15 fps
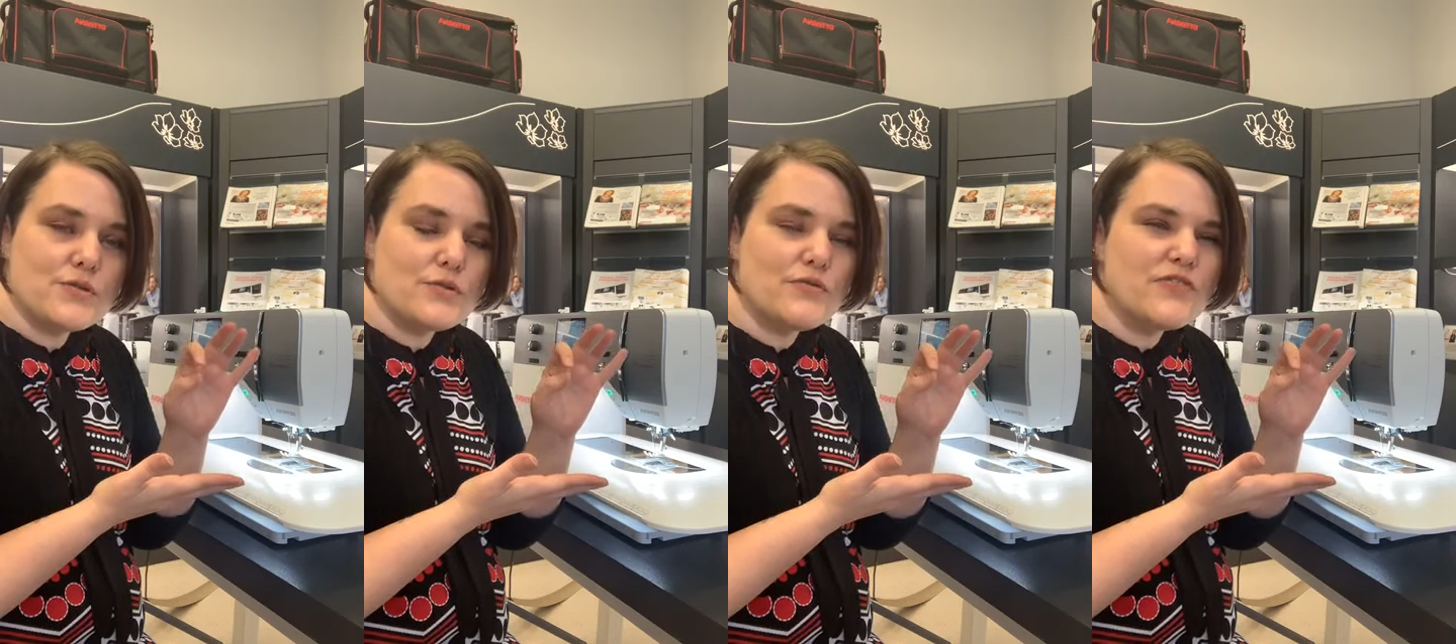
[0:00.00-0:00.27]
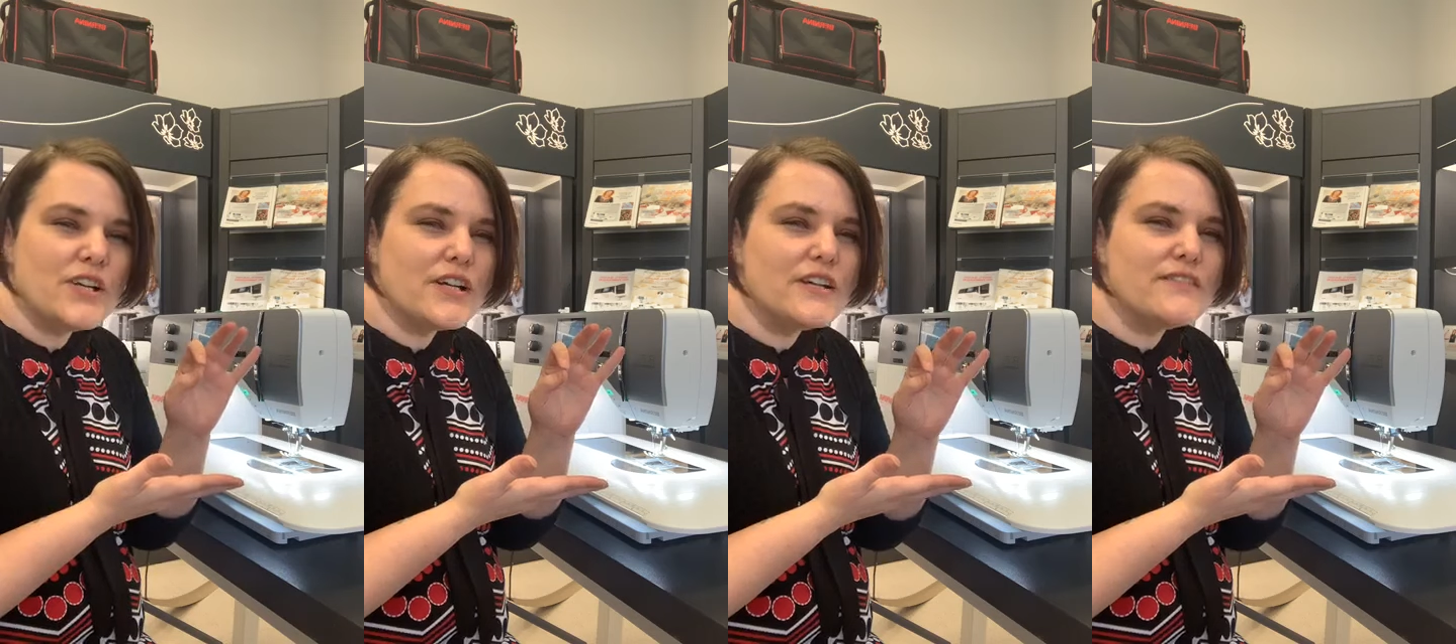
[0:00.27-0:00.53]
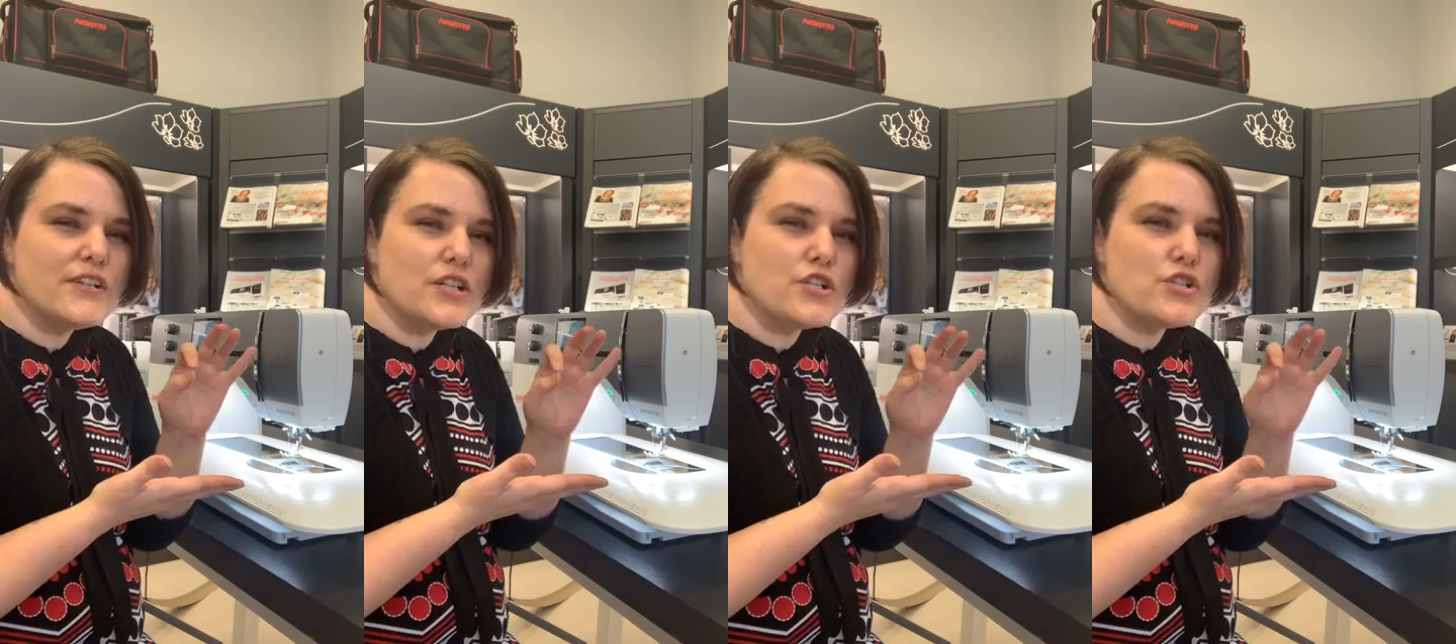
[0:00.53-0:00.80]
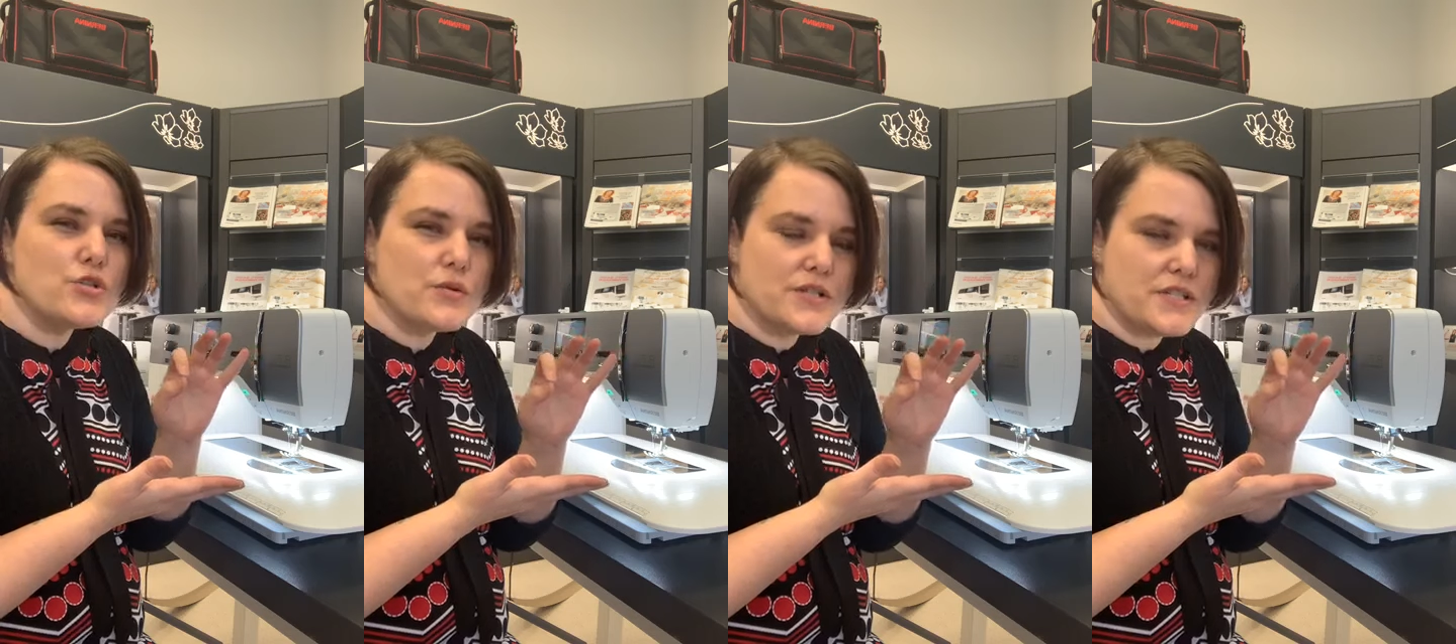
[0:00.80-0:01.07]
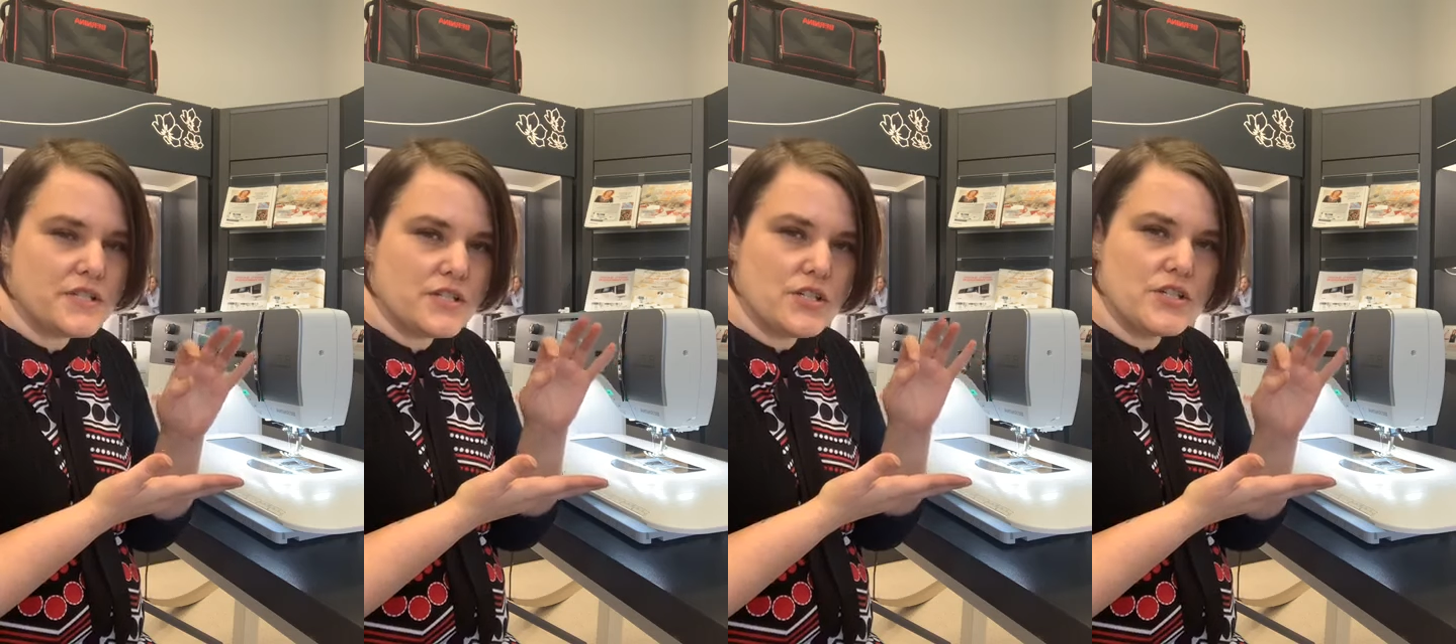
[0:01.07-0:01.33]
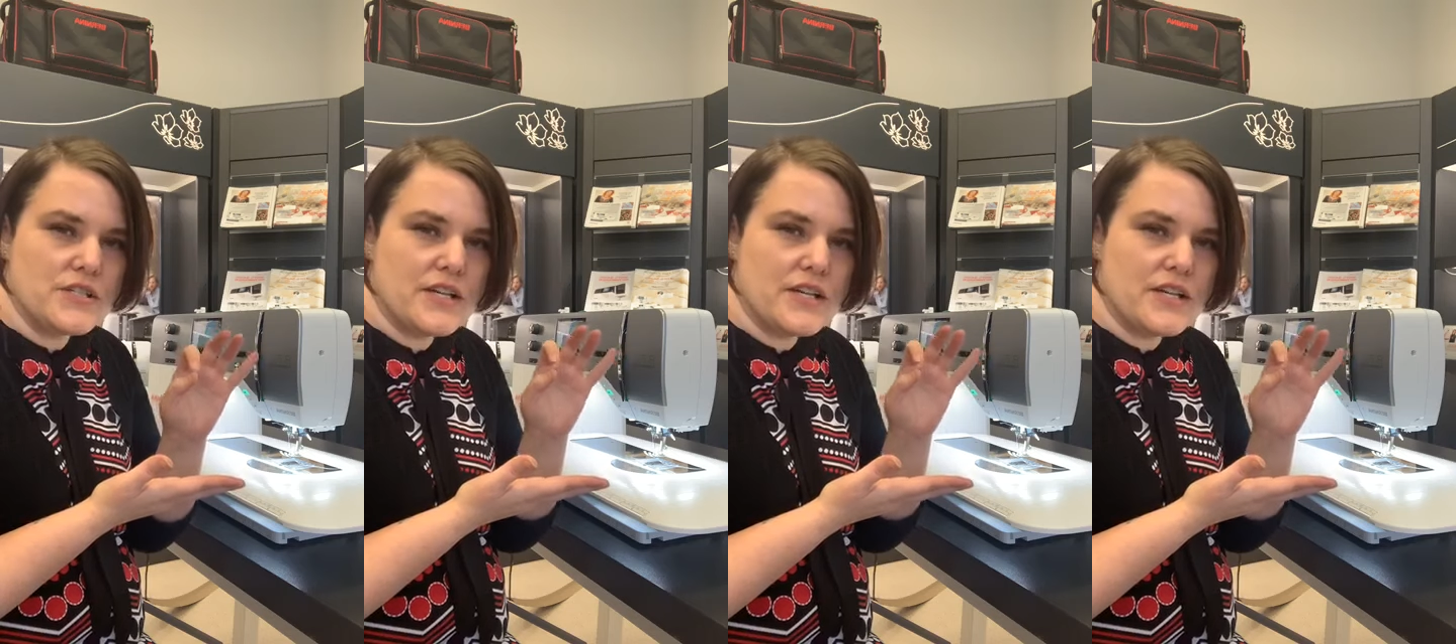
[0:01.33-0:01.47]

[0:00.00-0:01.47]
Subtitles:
or very, very short stitches,